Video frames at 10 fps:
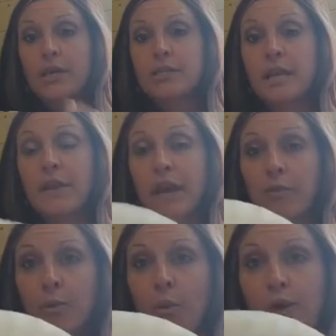they have
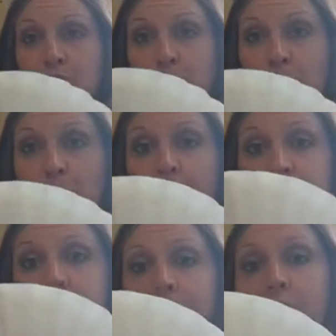to be washable
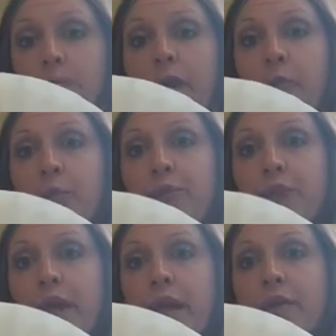because they have to be able to
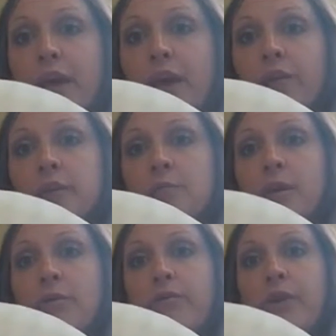fade. The color has to be
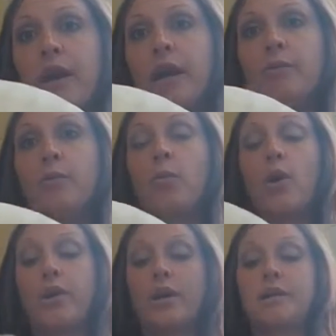able to fade when the
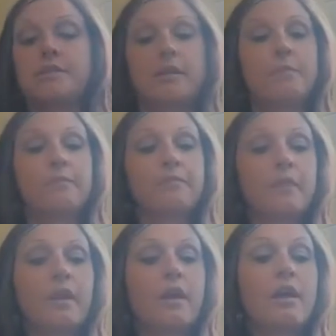water hits it.
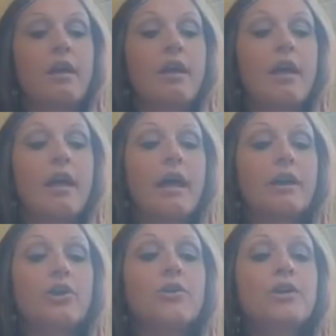And
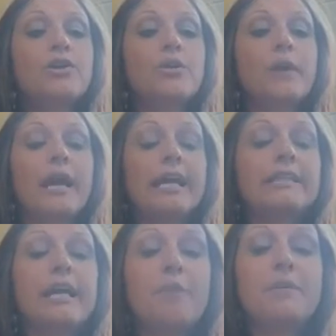you can do any
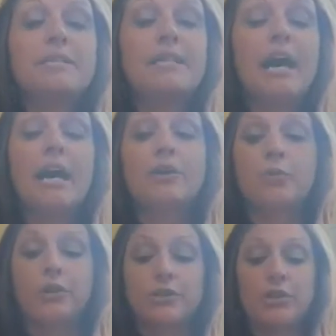type of design you
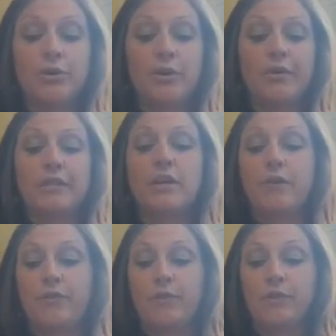want to on these
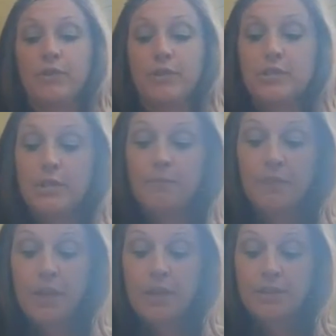coffee filters.
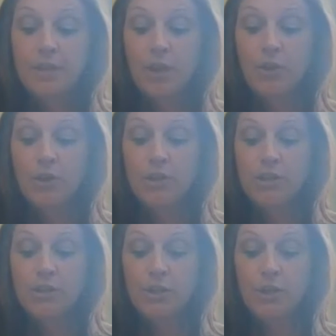So you could
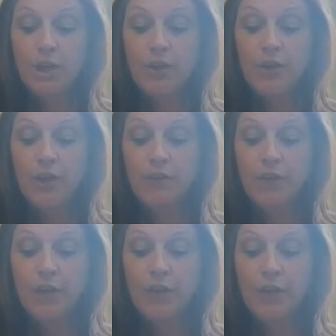just do color after
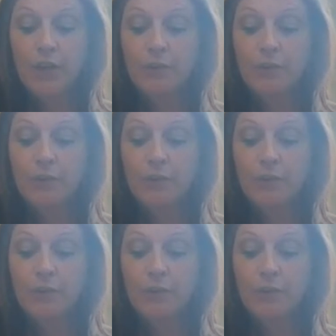color.